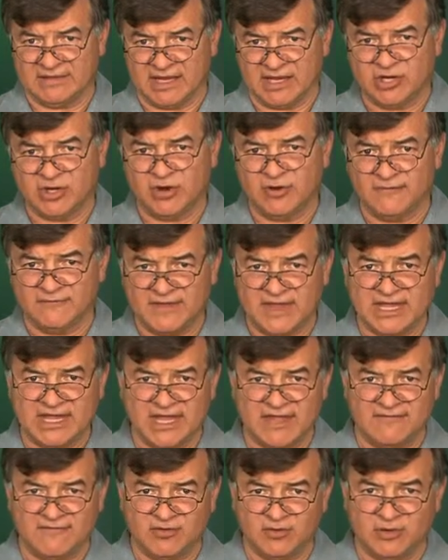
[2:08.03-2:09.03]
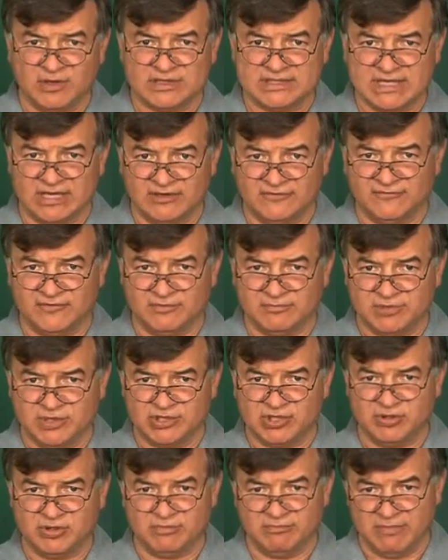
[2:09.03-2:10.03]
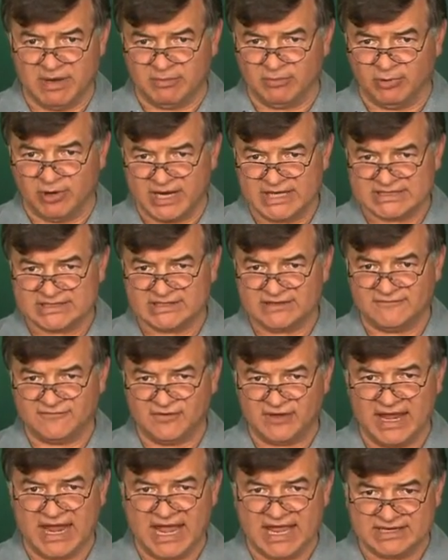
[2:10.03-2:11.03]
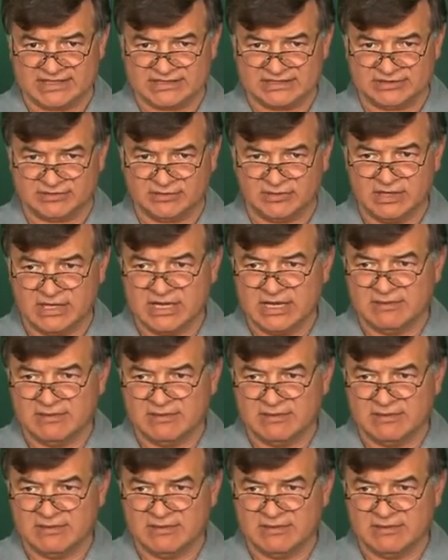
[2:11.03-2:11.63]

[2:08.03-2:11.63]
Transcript: They know if they gave you a telephone book, you'd memorize it if you had to,